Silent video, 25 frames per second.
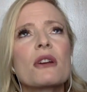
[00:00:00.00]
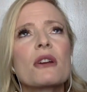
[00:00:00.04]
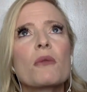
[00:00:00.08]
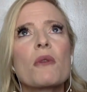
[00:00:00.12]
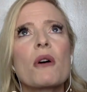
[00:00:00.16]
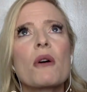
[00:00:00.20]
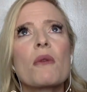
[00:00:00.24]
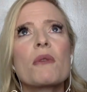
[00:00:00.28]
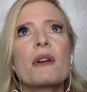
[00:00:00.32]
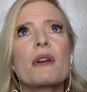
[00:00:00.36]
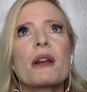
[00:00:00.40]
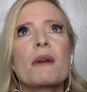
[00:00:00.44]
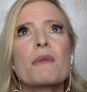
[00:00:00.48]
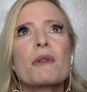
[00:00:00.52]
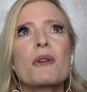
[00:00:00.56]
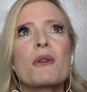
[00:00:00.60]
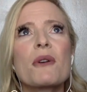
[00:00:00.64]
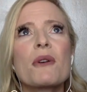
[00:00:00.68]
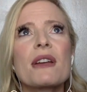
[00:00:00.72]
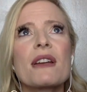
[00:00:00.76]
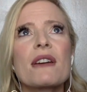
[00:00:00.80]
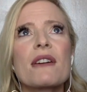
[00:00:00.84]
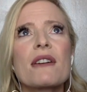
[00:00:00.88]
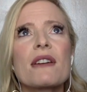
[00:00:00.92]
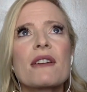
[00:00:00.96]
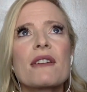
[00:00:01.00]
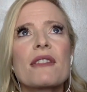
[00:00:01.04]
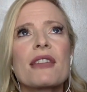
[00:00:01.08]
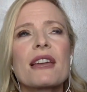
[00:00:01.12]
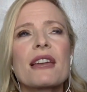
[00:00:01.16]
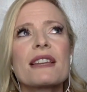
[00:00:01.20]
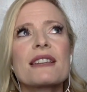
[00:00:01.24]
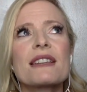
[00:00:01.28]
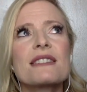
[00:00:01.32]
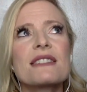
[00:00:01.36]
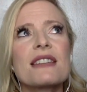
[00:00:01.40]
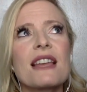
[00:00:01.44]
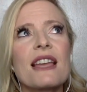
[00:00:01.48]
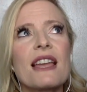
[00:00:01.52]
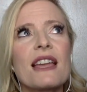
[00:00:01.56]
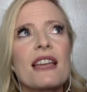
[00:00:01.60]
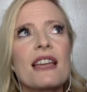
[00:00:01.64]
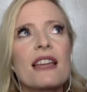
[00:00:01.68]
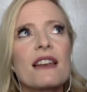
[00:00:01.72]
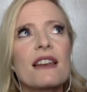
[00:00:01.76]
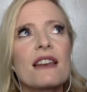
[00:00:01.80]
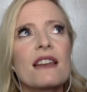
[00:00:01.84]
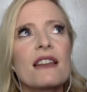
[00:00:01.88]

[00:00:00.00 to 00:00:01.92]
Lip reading: Well, when I'm going on that date,